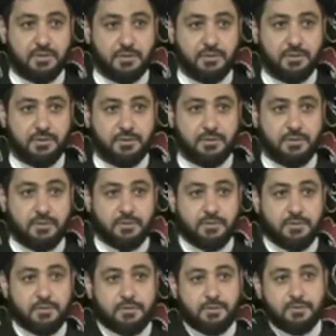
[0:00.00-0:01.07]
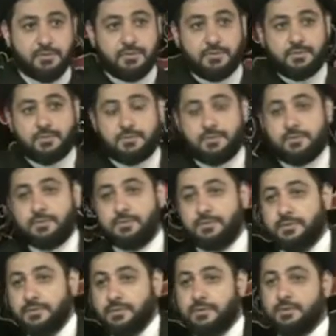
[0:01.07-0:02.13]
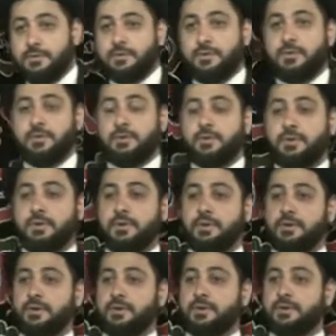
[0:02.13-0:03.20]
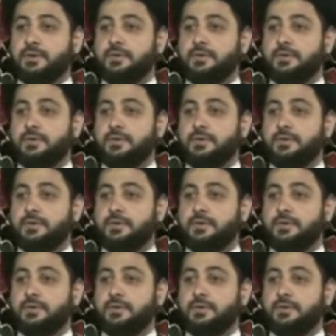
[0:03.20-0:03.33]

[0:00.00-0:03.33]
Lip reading: [no speech]